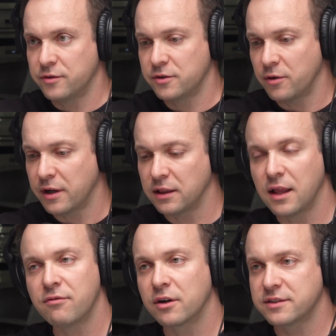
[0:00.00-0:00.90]
Joey, I
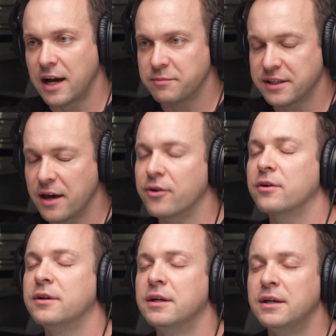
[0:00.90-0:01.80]
love our time together.
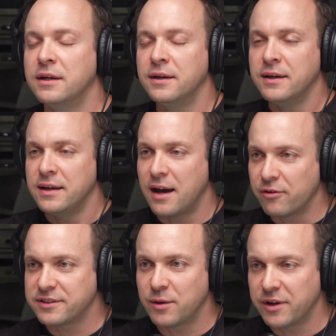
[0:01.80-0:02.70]

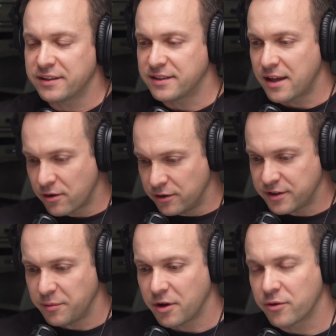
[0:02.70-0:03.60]
Every time we get together, you
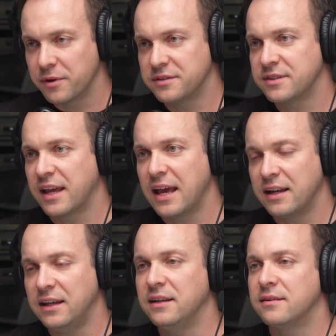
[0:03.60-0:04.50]
tell me all the reasons I can't
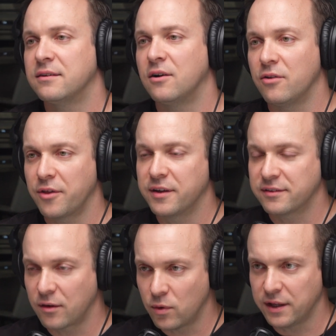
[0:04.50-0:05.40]
eat all the things
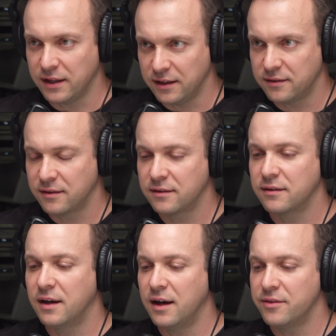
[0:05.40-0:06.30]
I want to eat,
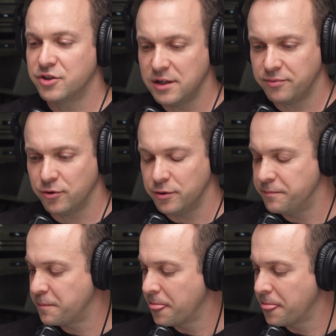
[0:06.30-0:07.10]
the cheap food.